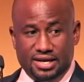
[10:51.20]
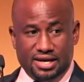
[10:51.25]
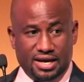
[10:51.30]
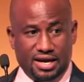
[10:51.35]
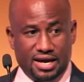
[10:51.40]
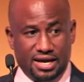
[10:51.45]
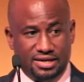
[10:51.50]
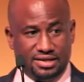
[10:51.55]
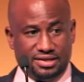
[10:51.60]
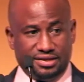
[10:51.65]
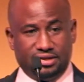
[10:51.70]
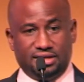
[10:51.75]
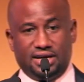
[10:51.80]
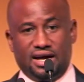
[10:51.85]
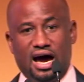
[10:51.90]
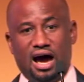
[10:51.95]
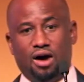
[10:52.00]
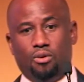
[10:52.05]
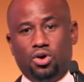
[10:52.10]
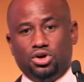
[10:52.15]
And
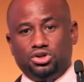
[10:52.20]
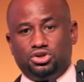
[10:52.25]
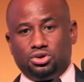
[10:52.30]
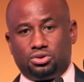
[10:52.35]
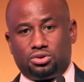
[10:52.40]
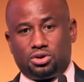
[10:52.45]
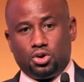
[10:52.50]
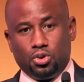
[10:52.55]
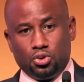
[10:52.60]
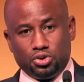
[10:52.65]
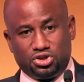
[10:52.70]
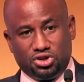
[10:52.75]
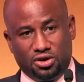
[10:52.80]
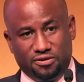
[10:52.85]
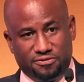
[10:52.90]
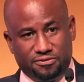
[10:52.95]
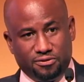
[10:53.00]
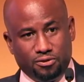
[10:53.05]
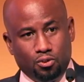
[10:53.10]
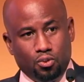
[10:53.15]
I want to close
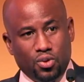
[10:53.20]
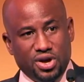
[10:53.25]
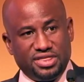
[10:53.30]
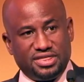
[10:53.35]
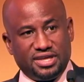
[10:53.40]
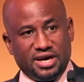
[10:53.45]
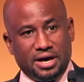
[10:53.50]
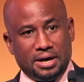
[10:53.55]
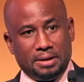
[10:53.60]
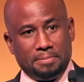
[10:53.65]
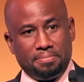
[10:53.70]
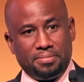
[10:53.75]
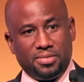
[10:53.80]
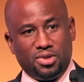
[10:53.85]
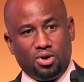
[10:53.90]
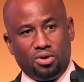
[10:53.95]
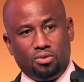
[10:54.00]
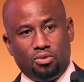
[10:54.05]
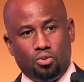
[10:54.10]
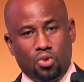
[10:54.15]
off with
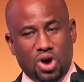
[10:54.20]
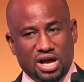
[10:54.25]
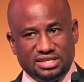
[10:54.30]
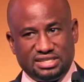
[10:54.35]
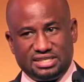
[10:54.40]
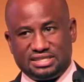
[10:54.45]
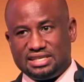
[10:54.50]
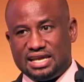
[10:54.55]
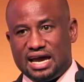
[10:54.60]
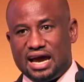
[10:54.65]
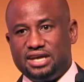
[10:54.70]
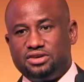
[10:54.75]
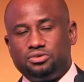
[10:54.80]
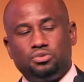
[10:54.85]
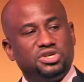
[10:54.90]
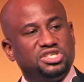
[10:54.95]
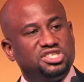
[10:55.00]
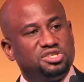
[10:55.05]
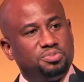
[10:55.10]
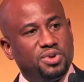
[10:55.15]
one slide
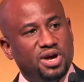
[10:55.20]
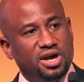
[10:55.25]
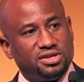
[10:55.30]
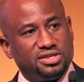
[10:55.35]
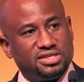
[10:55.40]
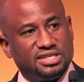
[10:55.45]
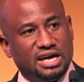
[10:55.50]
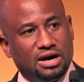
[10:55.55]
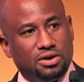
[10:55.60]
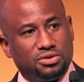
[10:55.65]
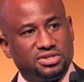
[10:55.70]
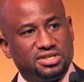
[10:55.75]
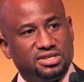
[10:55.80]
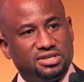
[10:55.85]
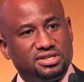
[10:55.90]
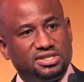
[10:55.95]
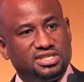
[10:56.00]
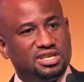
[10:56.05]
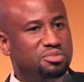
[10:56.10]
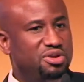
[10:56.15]
which spells out
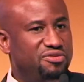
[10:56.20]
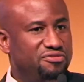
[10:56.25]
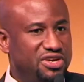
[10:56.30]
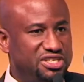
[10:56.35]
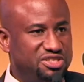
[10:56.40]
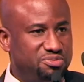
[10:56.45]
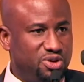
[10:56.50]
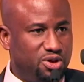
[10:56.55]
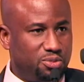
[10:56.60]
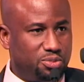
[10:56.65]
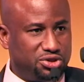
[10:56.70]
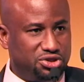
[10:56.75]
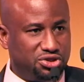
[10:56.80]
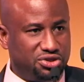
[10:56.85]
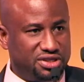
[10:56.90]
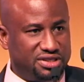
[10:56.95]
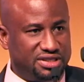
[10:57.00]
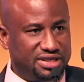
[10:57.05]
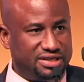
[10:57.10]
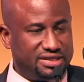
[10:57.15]
some investment
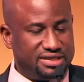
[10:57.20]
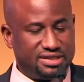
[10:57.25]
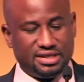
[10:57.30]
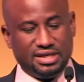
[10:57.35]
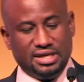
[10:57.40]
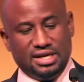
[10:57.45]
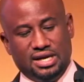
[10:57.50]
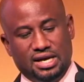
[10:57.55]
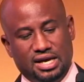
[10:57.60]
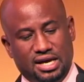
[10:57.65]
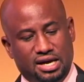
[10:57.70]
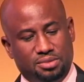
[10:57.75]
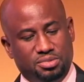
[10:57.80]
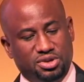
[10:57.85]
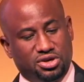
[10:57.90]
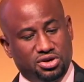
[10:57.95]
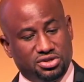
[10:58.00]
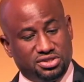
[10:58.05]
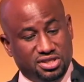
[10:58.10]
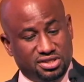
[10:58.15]
opportunities,
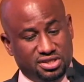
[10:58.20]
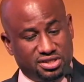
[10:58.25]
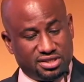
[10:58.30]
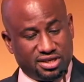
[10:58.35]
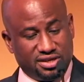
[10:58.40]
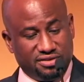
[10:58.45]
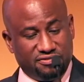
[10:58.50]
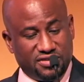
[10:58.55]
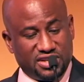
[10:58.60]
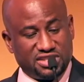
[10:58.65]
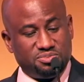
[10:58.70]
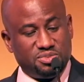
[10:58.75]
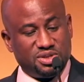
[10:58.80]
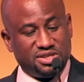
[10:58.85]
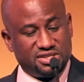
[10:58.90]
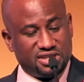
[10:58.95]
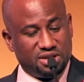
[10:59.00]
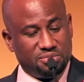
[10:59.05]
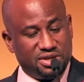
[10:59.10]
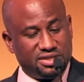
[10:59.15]
because this is an
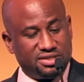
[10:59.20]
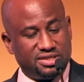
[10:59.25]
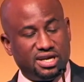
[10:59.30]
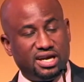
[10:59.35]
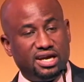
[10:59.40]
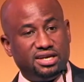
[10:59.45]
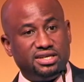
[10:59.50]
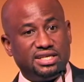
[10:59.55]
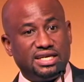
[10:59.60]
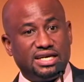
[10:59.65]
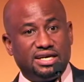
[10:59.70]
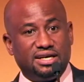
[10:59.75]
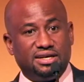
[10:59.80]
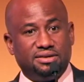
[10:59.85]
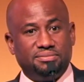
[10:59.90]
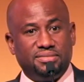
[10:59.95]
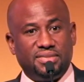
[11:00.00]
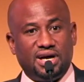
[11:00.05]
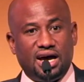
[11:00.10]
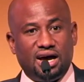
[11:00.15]
investment summit, and
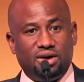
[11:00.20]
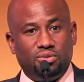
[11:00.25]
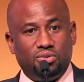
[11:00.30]
I